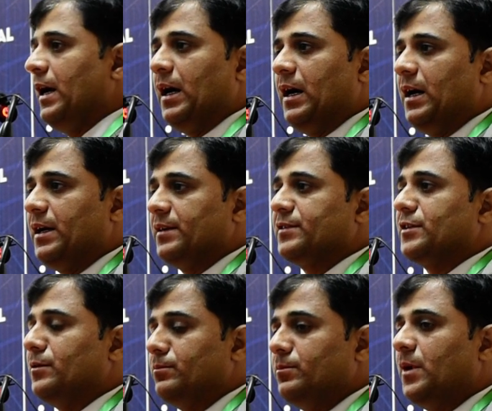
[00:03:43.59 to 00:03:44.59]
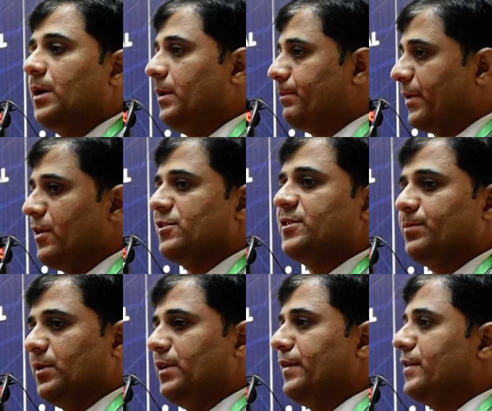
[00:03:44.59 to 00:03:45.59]
Some
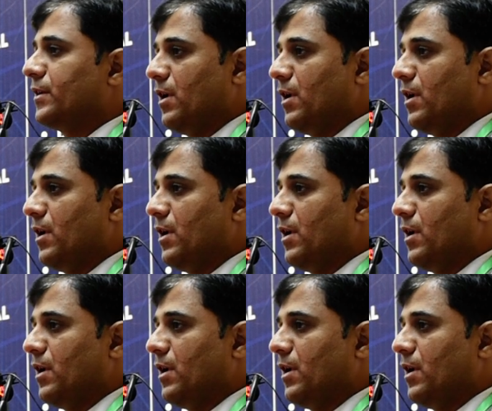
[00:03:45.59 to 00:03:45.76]
principles in the